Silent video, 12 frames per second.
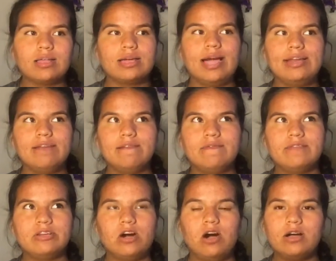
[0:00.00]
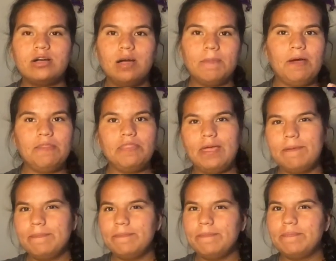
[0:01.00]
kind of talk about
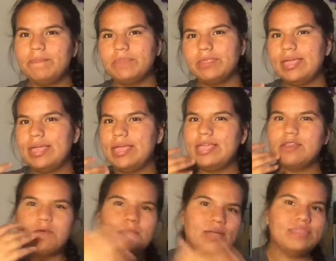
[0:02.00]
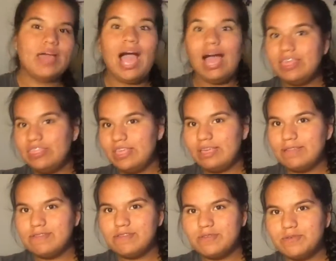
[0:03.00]
them in a way that I think
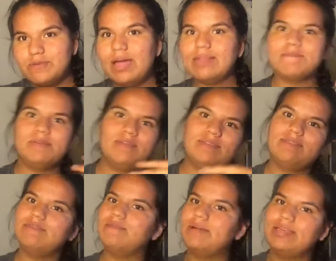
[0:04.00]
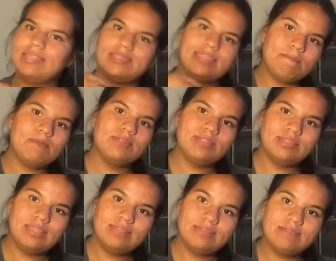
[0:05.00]
is true, as opposed to in a way that that person
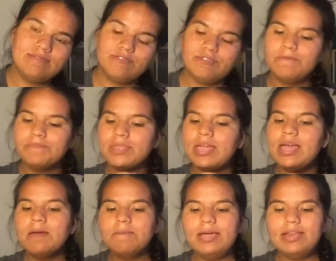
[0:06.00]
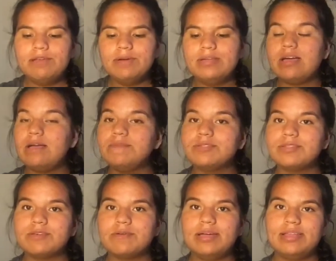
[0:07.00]
thinks is true. But anyways, I'm just
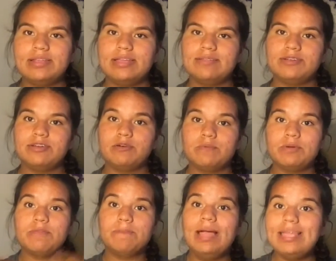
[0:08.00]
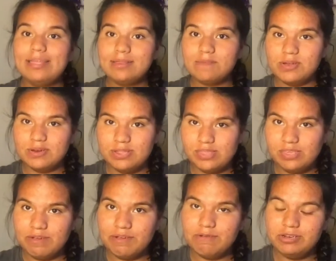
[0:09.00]
gonna go ahead and get started with my conspiracy
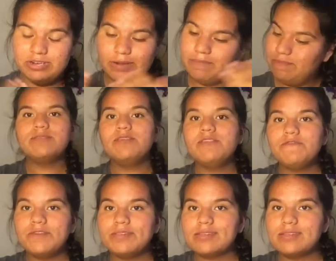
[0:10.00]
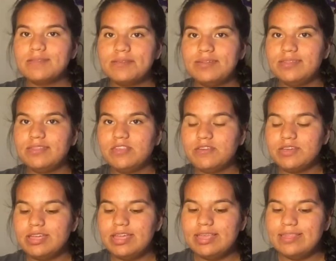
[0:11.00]
theory, So the first conspiracy
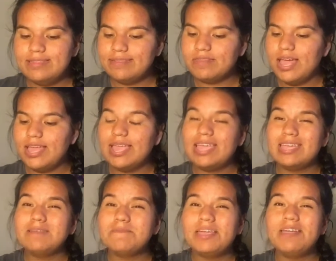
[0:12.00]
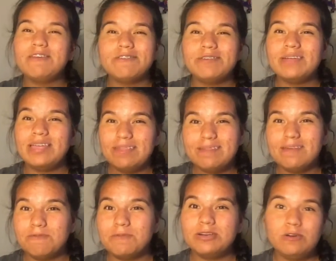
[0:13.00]
theory is that Hannah Baker is
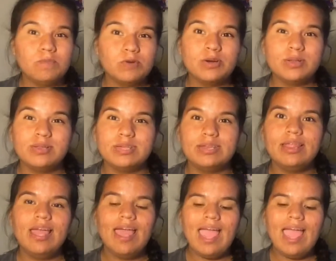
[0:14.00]
a real person,